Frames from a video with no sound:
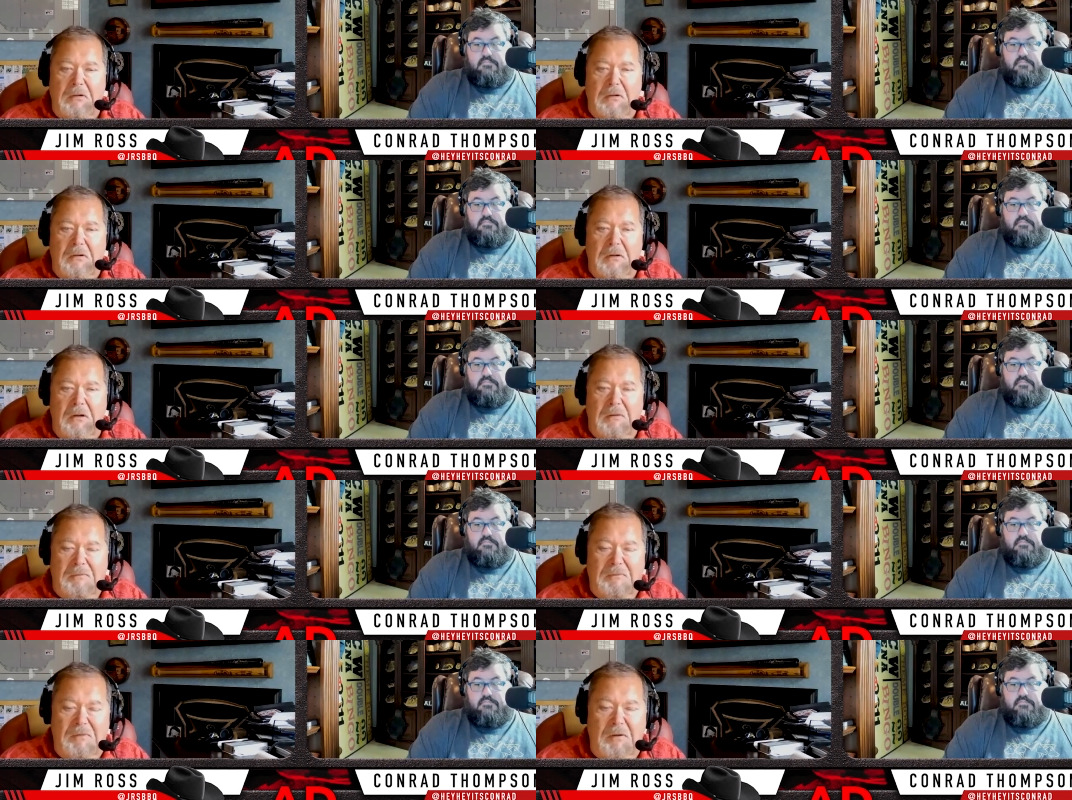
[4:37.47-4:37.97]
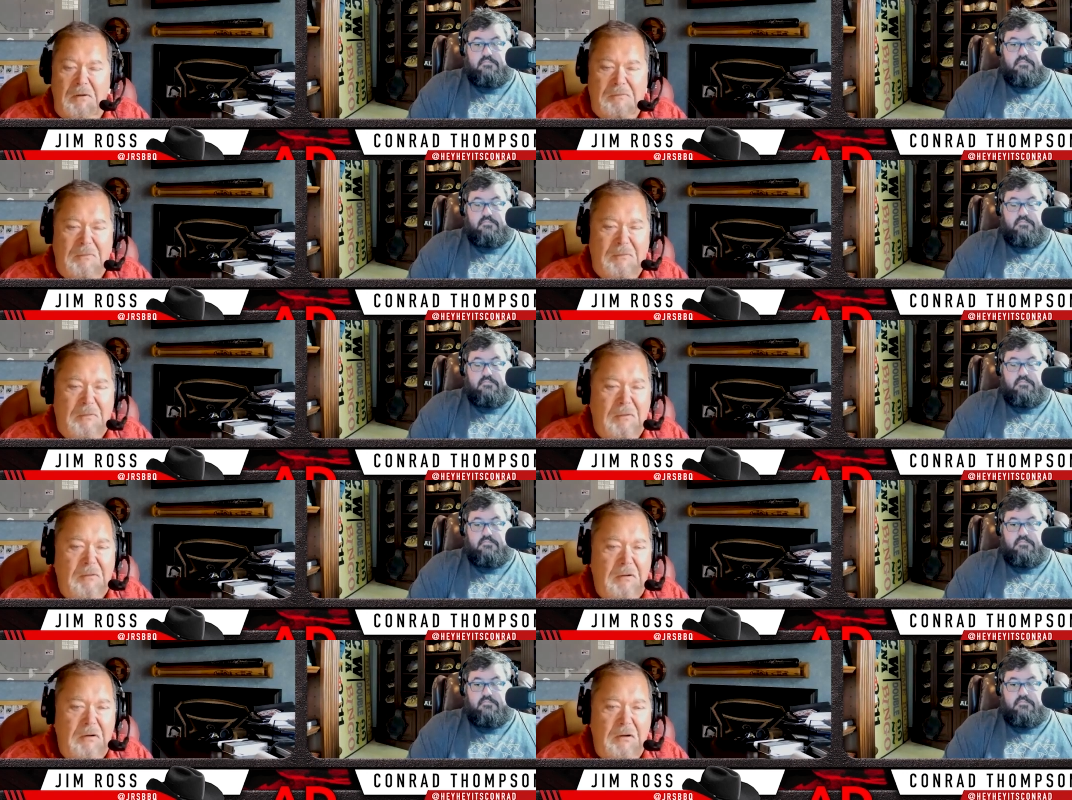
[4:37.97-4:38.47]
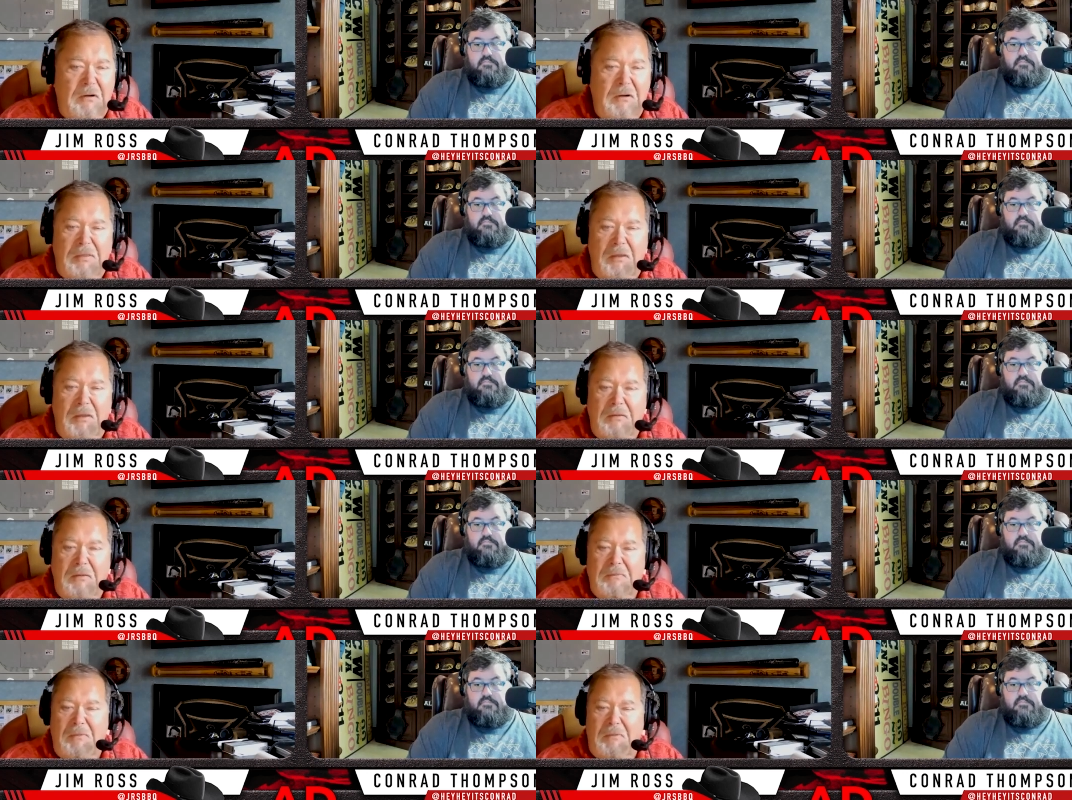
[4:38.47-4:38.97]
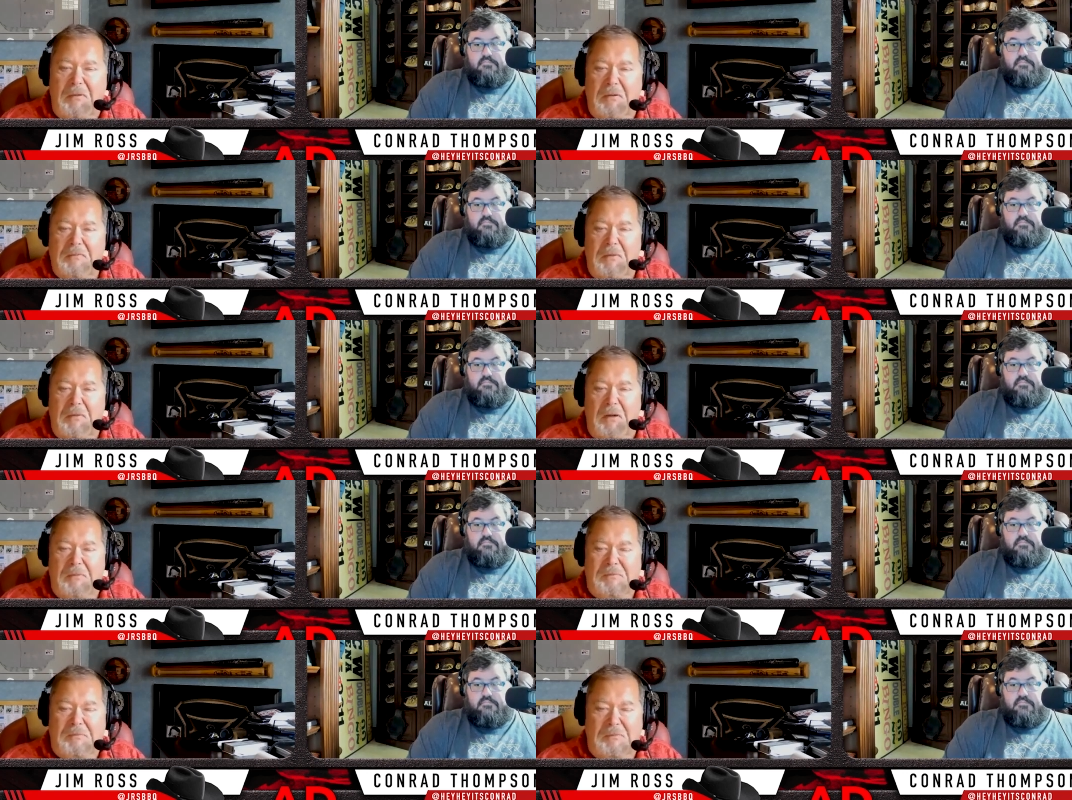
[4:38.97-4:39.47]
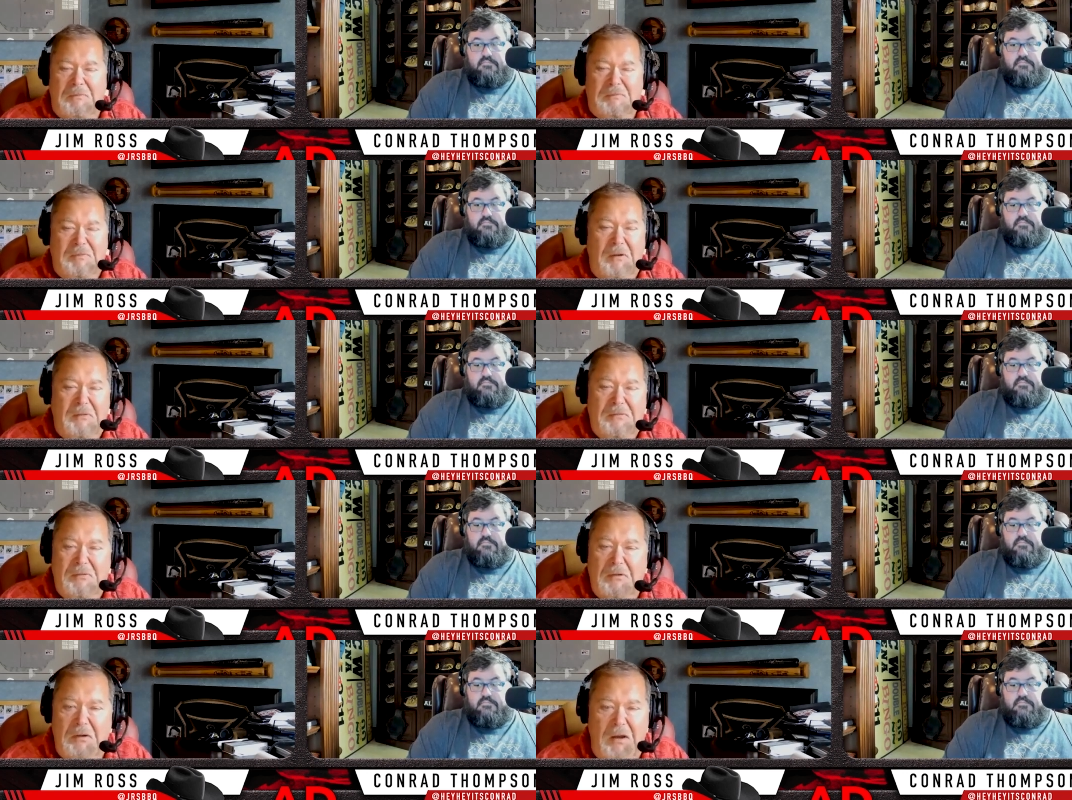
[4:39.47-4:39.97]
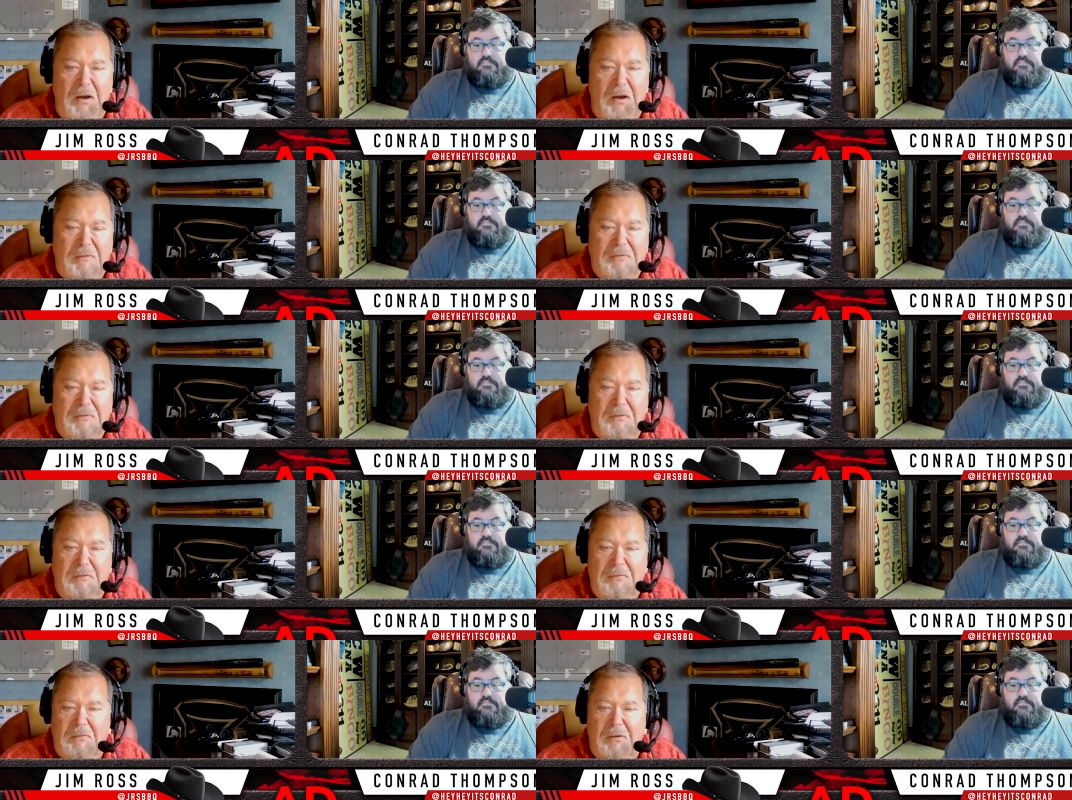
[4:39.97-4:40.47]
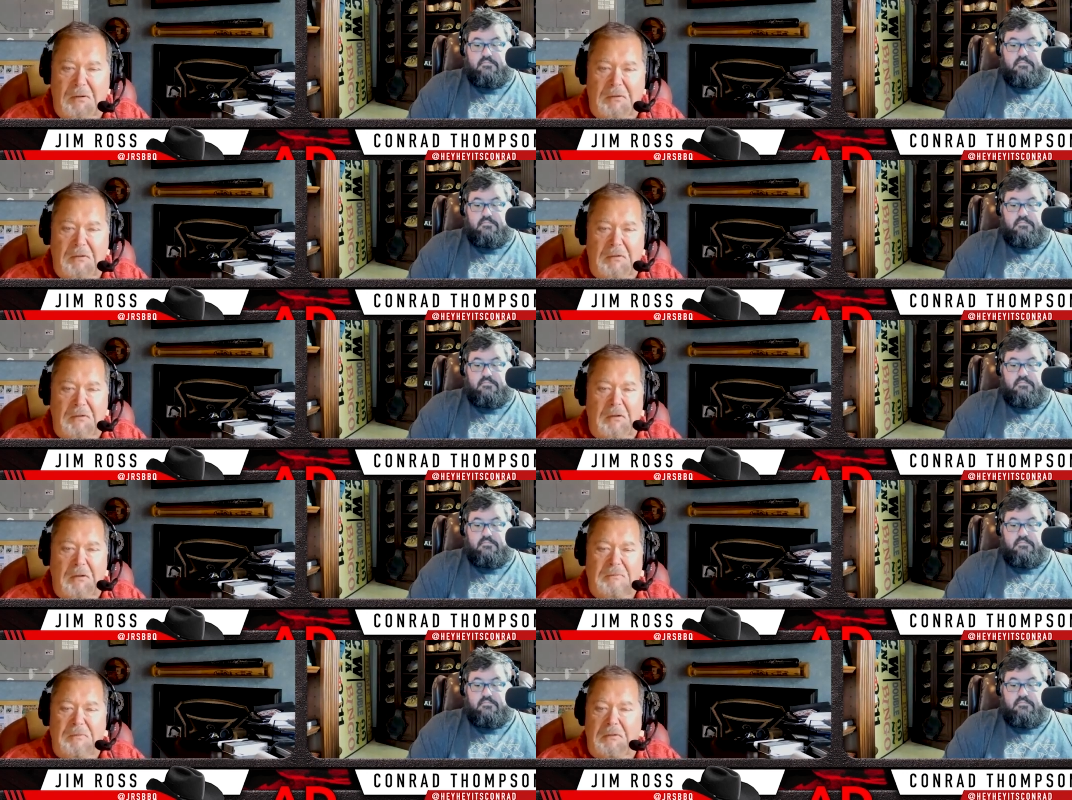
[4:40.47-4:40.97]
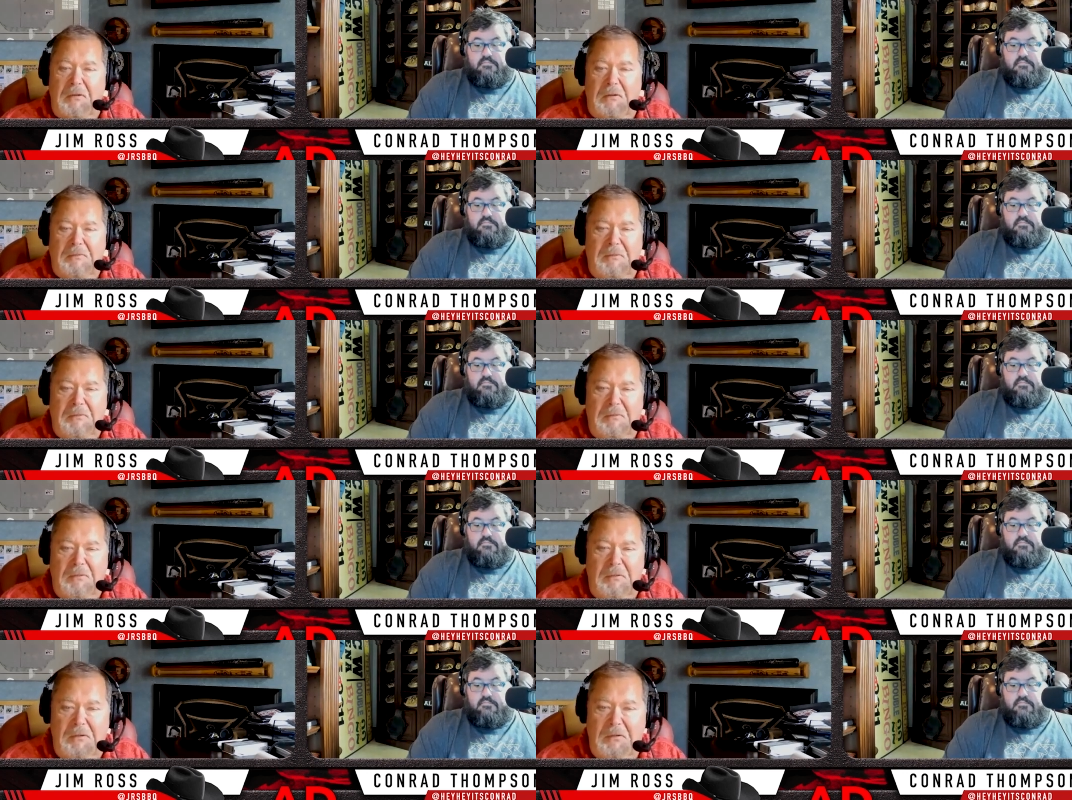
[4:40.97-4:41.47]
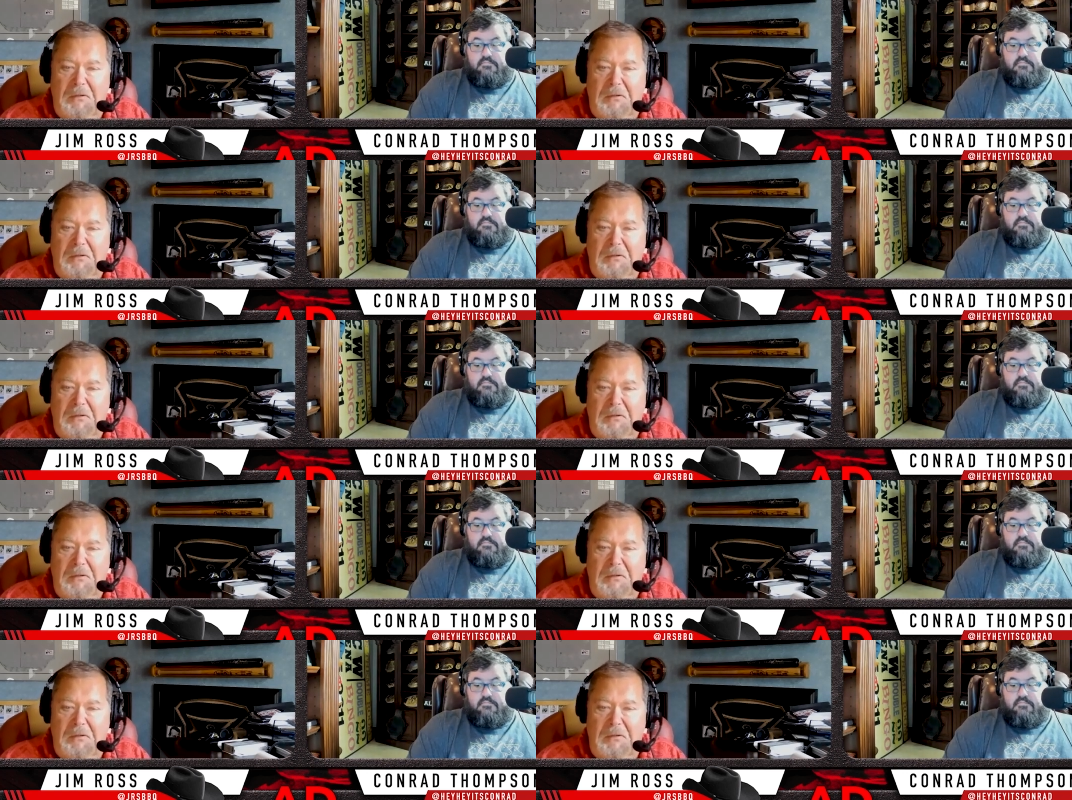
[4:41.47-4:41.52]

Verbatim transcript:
Speaker 1: I've never wanted anything more in my professional life than to work in WWE.